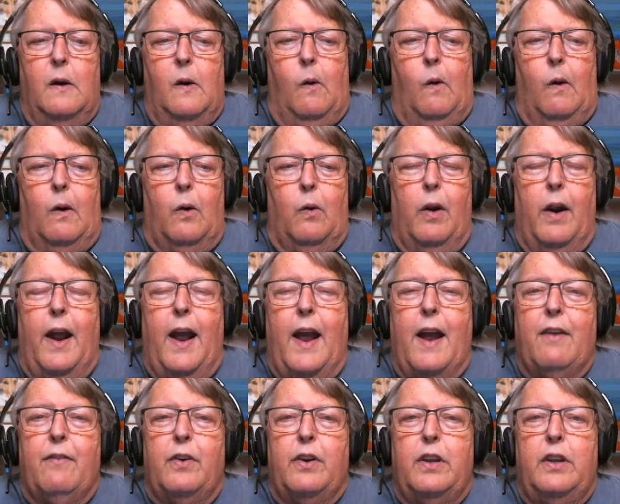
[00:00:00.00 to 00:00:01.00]
or
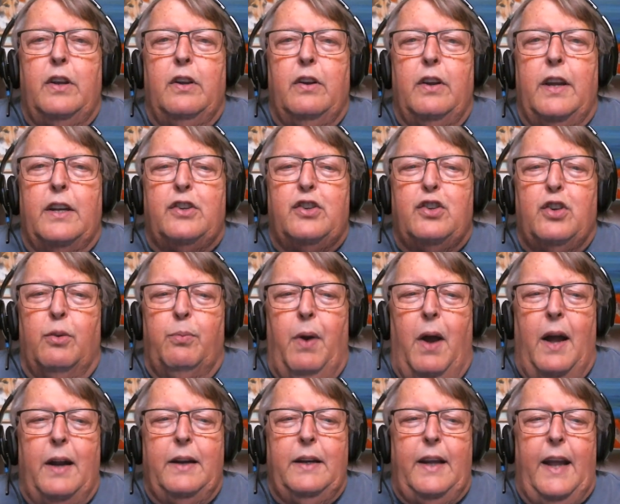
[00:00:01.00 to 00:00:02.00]
wherever you get your
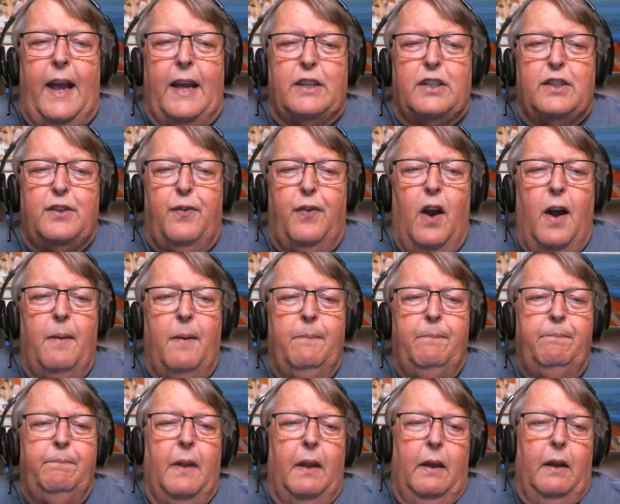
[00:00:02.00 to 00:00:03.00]
podcasts from,